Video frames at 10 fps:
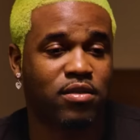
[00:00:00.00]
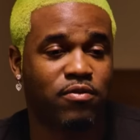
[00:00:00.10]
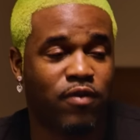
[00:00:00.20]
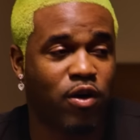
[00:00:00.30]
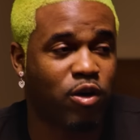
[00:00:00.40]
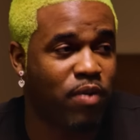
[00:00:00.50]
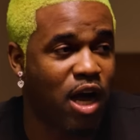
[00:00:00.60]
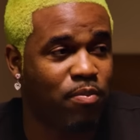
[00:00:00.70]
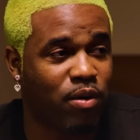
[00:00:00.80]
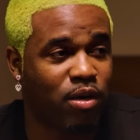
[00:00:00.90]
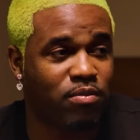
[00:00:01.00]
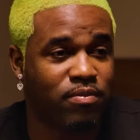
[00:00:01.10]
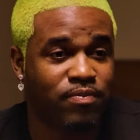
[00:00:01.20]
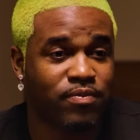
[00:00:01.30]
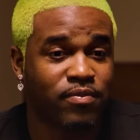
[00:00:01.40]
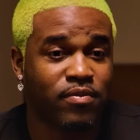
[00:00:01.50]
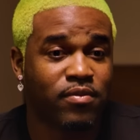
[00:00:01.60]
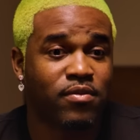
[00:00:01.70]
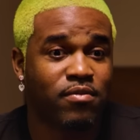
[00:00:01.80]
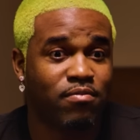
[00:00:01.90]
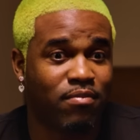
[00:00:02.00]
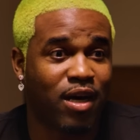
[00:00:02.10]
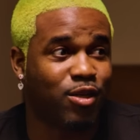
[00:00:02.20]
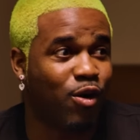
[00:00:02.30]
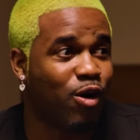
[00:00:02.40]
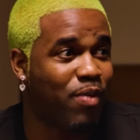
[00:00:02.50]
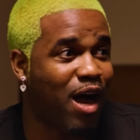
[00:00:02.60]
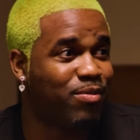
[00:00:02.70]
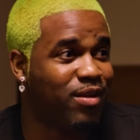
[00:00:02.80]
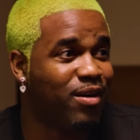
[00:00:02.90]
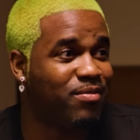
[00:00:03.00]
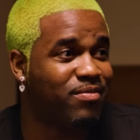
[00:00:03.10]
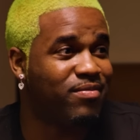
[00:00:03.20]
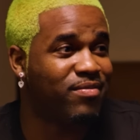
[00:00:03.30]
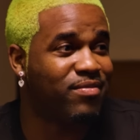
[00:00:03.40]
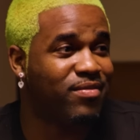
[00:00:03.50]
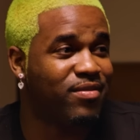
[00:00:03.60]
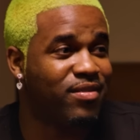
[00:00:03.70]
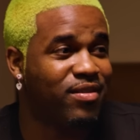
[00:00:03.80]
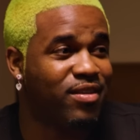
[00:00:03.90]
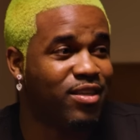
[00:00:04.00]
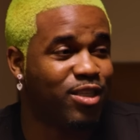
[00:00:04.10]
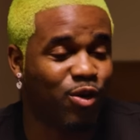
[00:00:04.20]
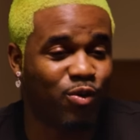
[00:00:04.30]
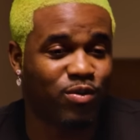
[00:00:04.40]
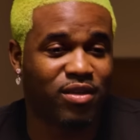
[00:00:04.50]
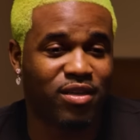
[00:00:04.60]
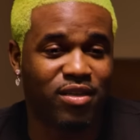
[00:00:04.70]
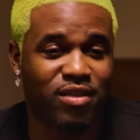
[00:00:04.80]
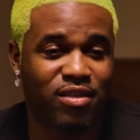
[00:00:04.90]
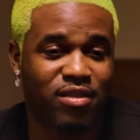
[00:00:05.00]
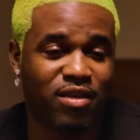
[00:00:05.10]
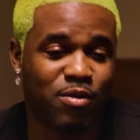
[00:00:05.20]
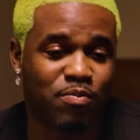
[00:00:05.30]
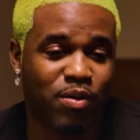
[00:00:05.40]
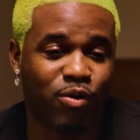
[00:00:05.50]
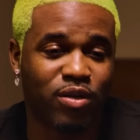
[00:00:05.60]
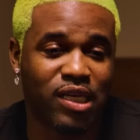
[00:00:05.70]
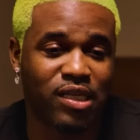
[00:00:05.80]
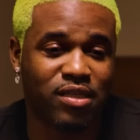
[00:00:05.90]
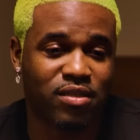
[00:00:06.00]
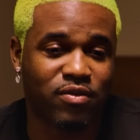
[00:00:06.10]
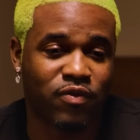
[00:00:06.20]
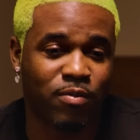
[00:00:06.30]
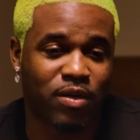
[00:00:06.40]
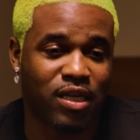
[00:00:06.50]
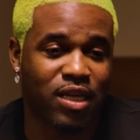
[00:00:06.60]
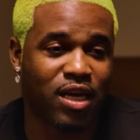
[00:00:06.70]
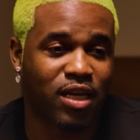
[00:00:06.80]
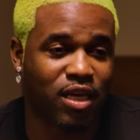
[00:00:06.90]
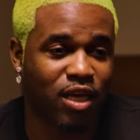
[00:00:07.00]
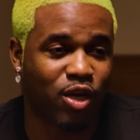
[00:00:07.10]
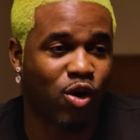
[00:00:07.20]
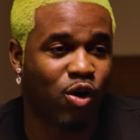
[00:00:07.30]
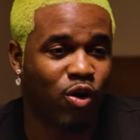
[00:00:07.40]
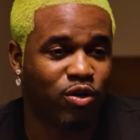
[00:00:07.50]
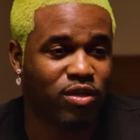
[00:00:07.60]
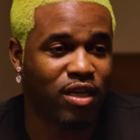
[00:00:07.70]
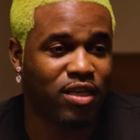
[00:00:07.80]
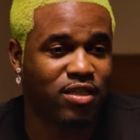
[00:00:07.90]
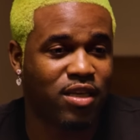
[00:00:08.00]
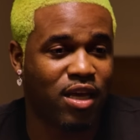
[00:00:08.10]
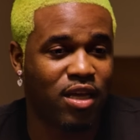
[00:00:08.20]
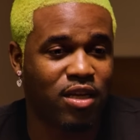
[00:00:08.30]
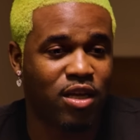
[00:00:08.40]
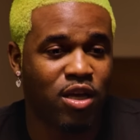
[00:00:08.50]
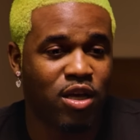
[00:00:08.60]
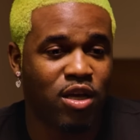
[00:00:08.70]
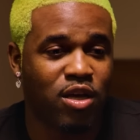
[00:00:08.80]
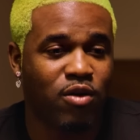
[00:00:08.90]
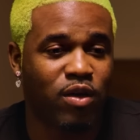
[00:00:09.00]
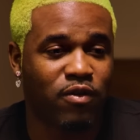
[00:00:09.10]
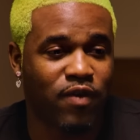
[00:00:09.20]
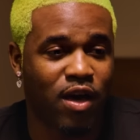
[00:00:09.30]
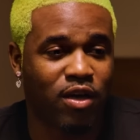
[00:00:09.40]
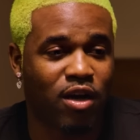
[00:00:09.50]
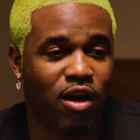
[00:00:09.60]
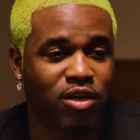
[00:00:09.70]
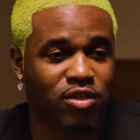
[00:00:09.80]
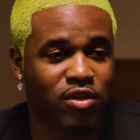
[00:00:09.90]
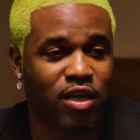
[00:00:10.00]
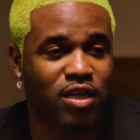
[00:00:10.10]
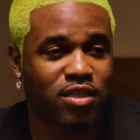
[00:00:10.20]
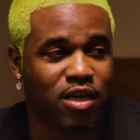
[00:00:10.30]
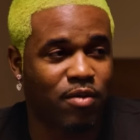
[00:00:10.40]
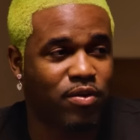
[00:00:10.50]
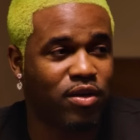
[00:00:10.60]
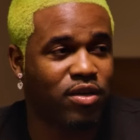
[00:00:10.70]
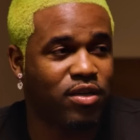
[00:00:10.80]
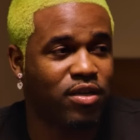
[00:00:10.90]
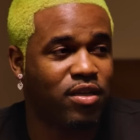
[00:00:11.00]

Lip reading: Ferg pop up, my dog popped up. So the police from Connecticut called and said, we found an Australian Shepherd.